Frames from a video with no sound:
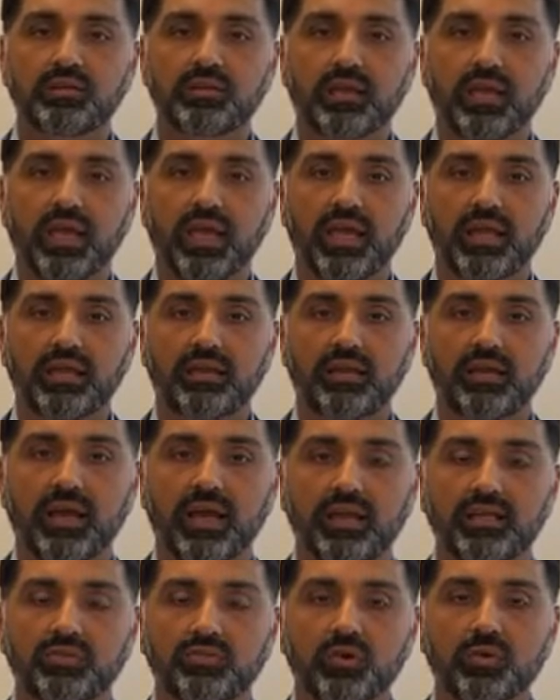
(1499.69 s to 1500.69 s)
And
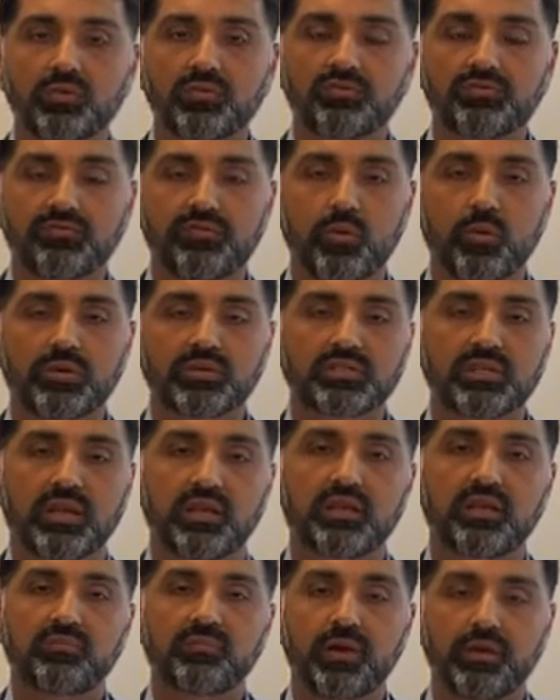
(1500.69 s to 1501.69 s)
I don't force
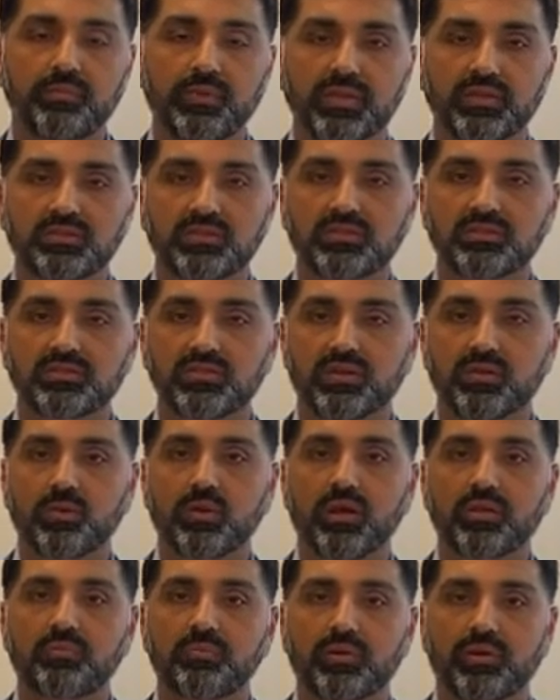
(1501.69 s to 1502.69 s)
any of my patients to
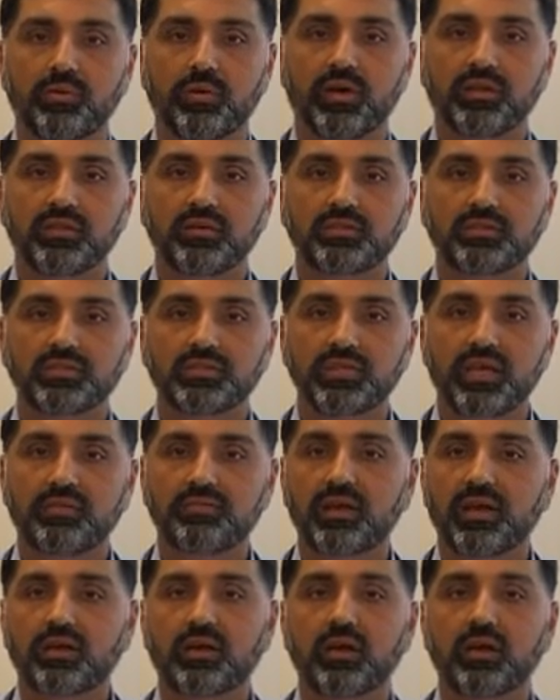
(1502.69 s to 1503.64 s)
quit, but rather just have that